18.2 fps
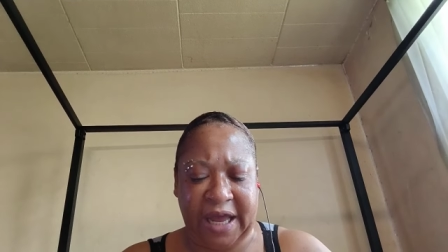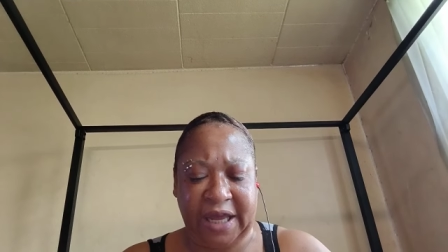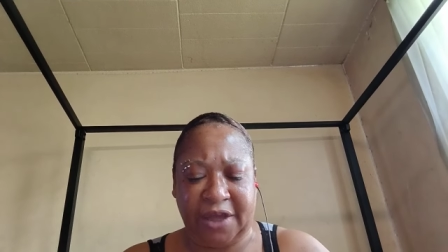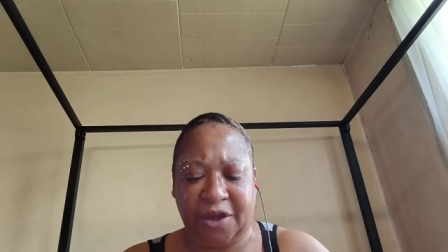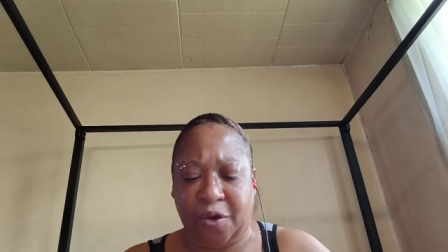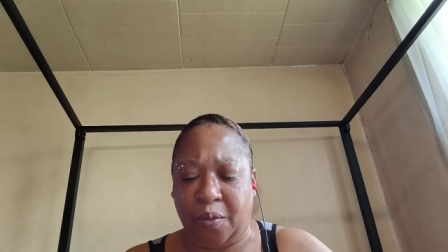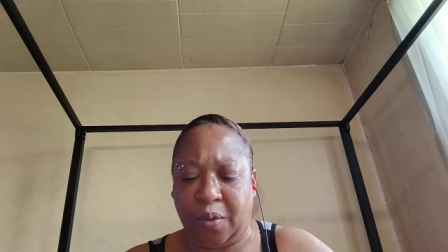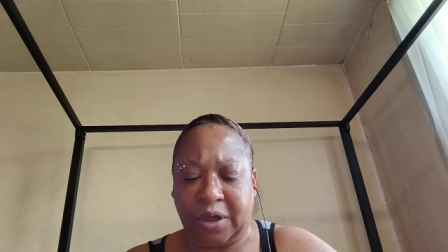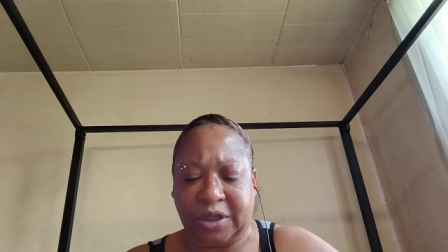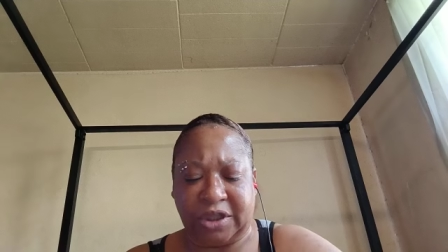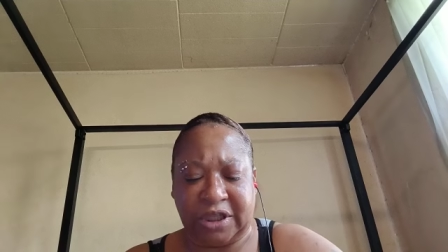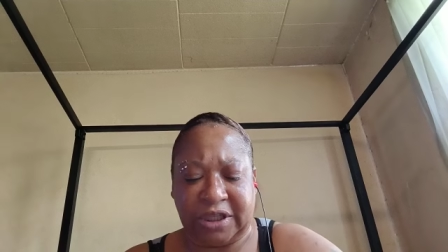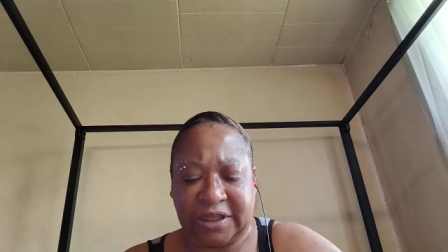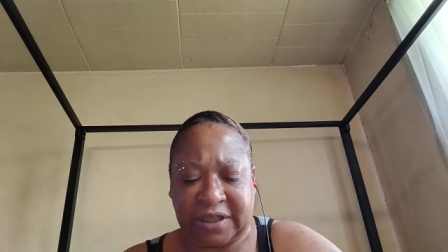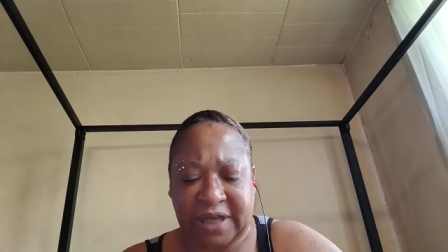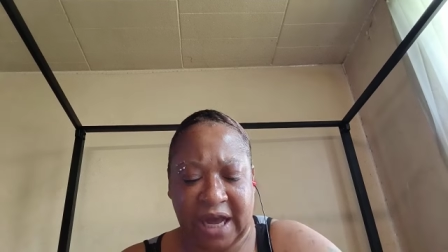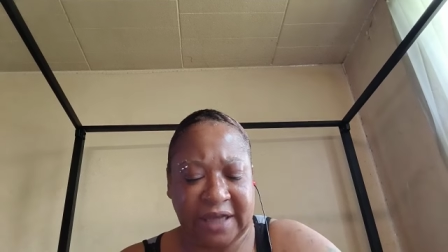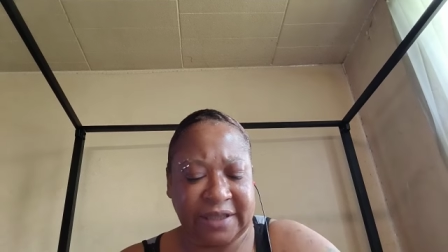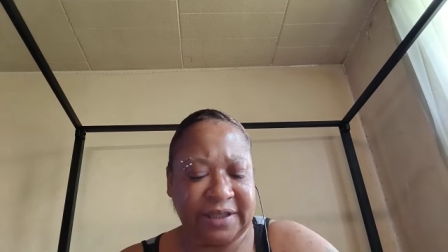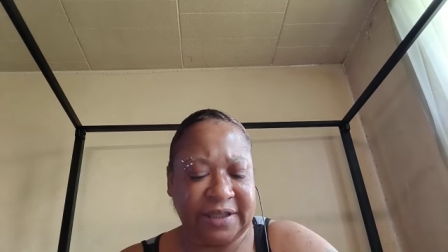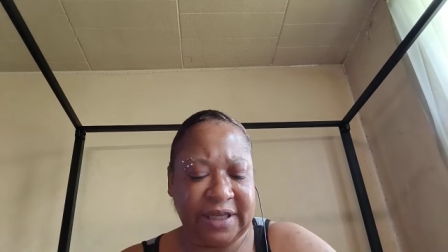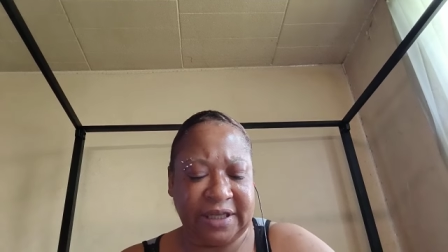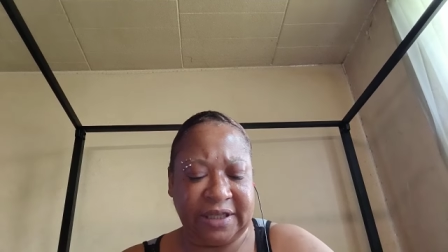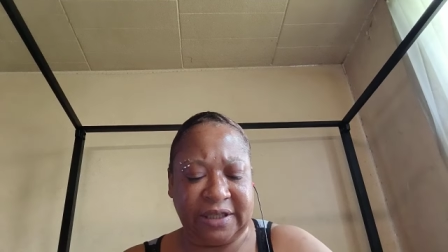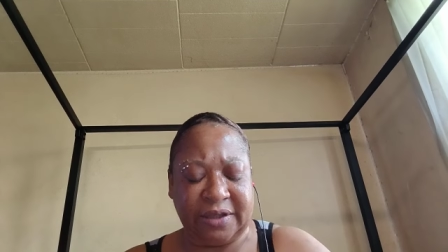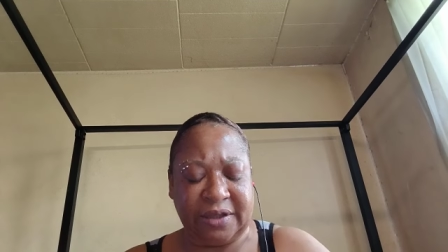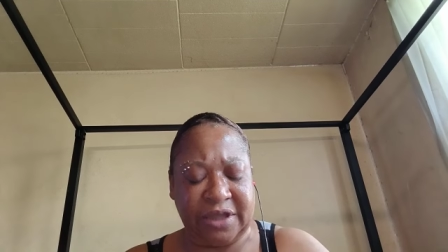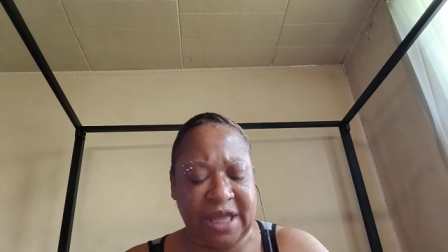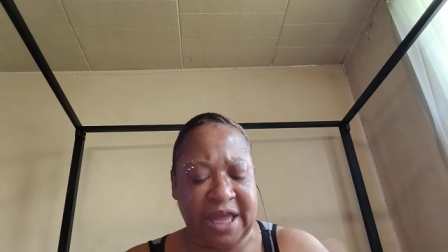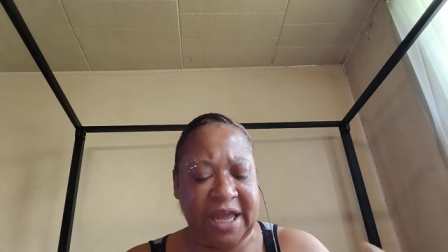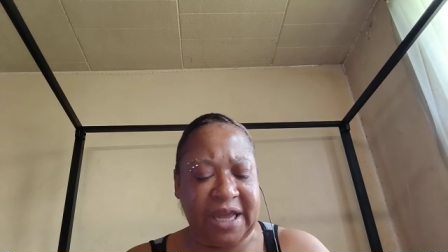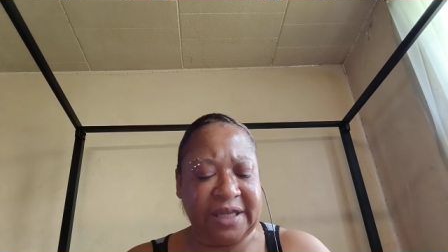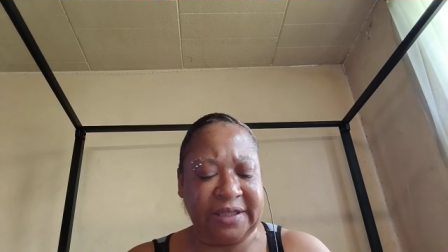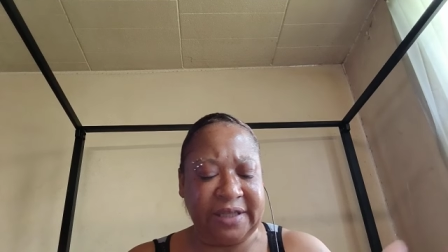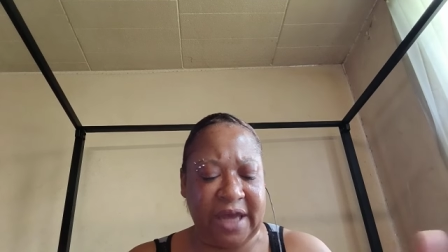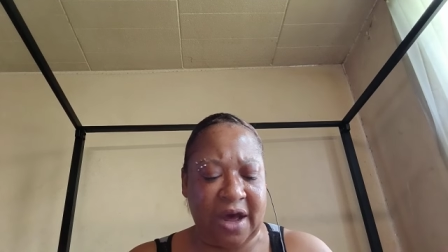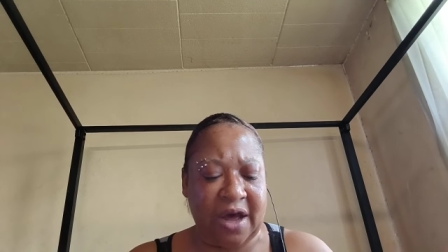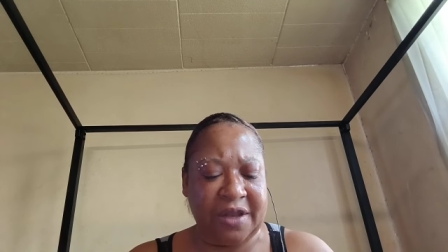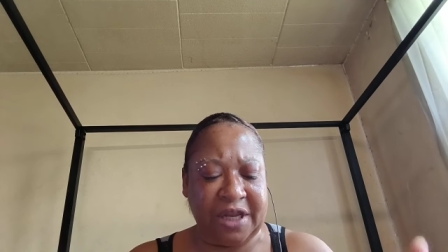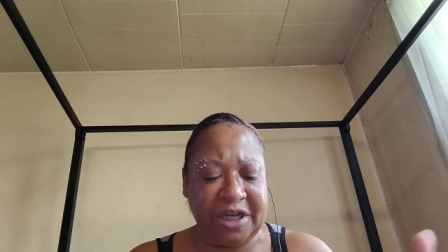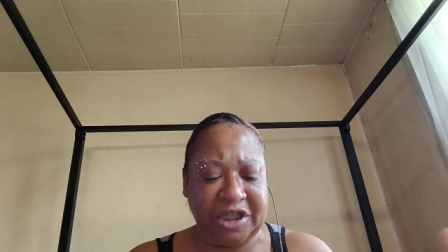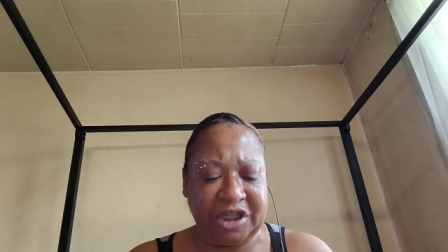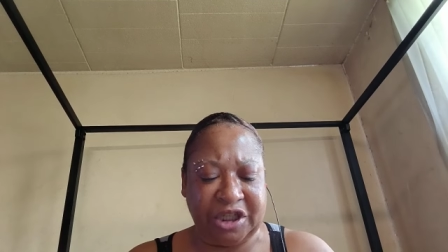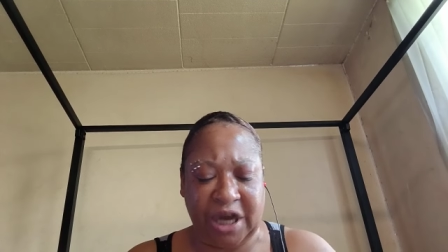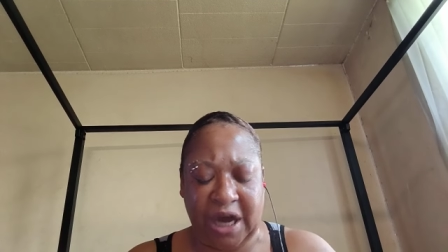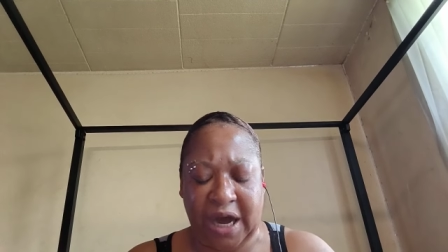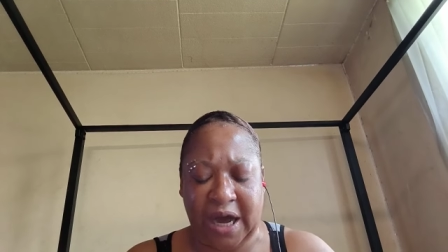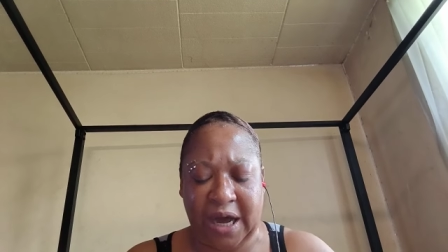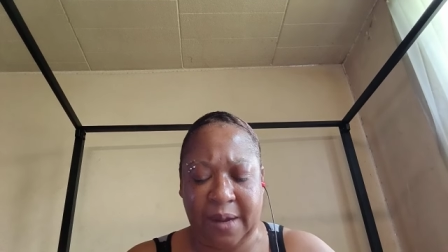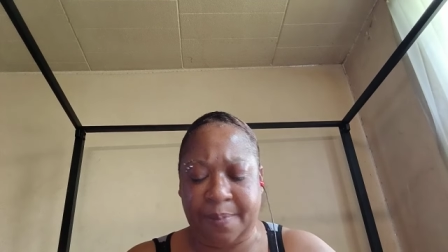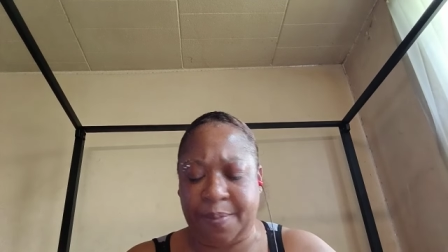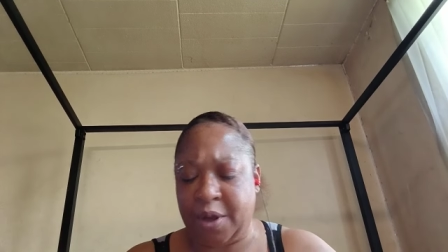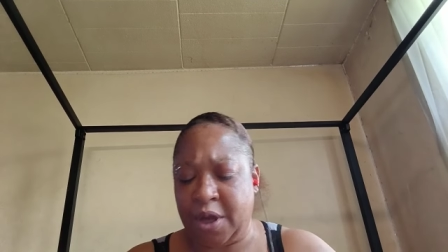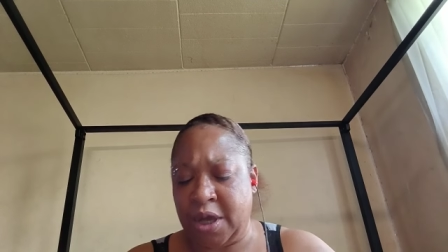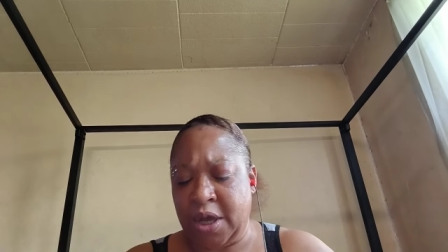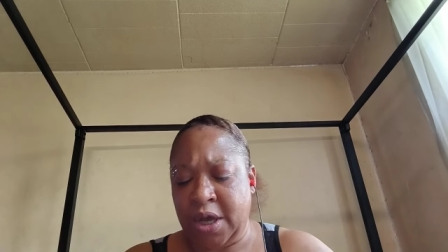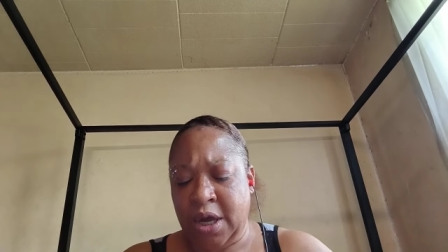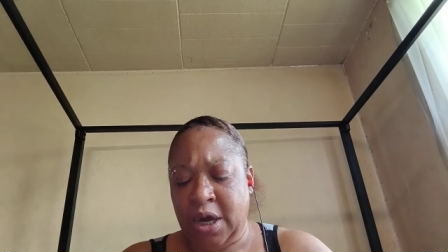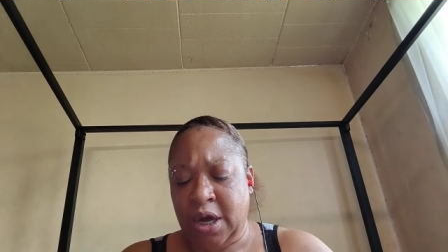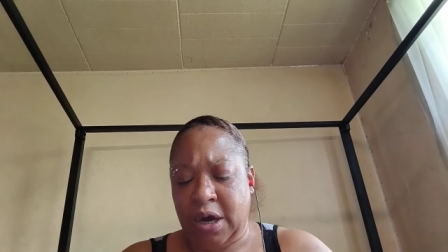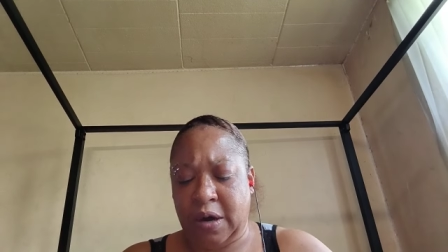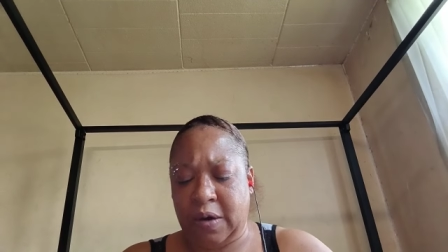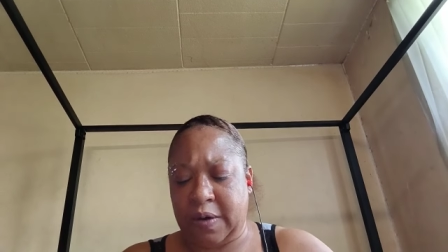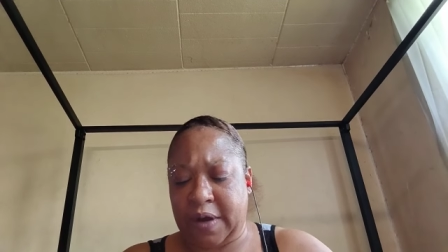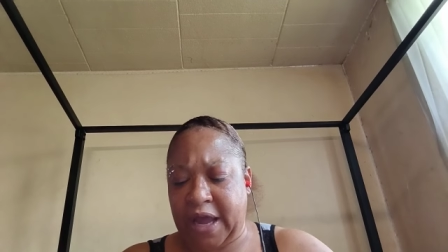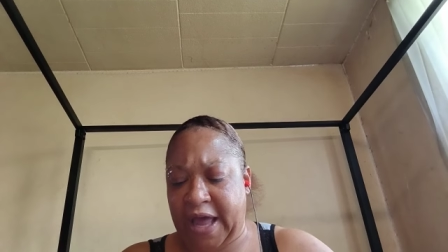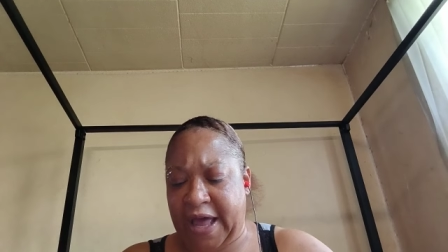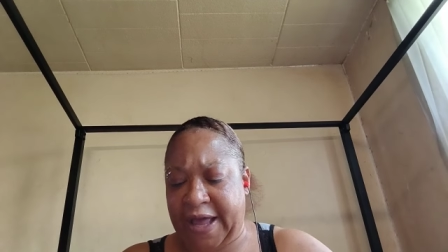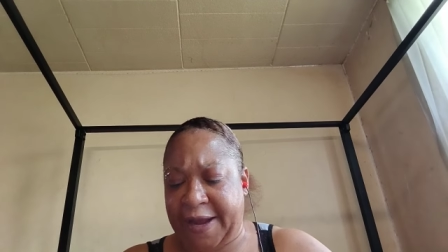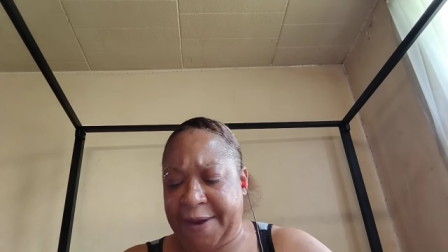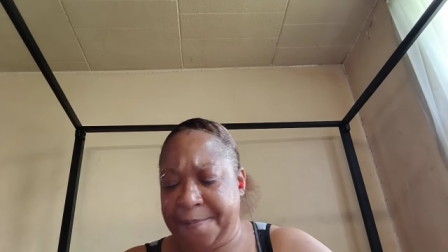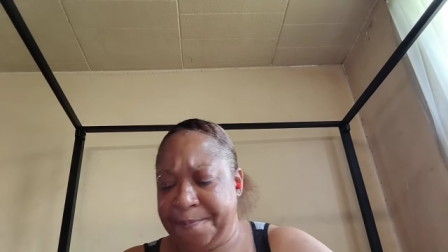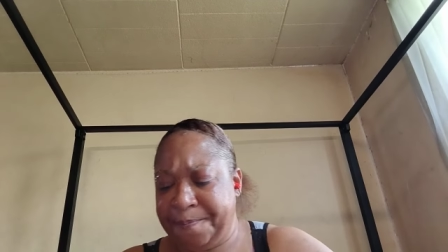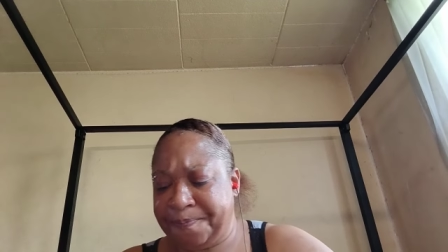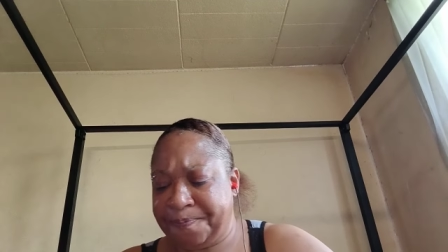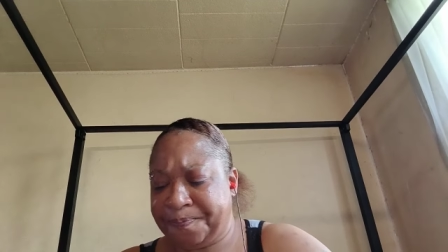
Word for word: You were discussing things on the job, okay?